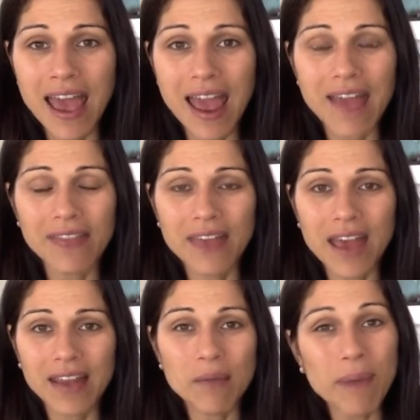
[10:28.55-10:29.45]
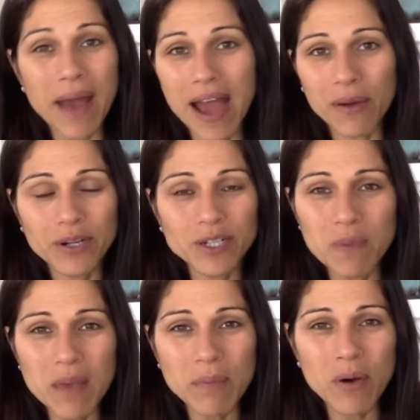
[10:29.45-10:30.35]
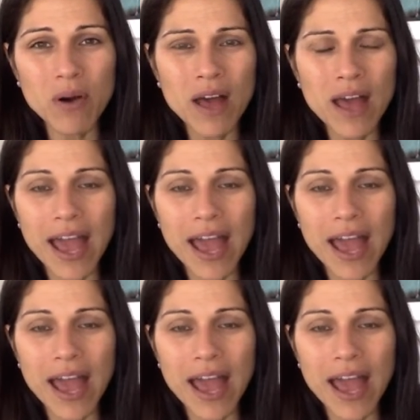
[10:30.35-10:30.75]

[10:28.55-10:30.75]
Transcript: and that empowers people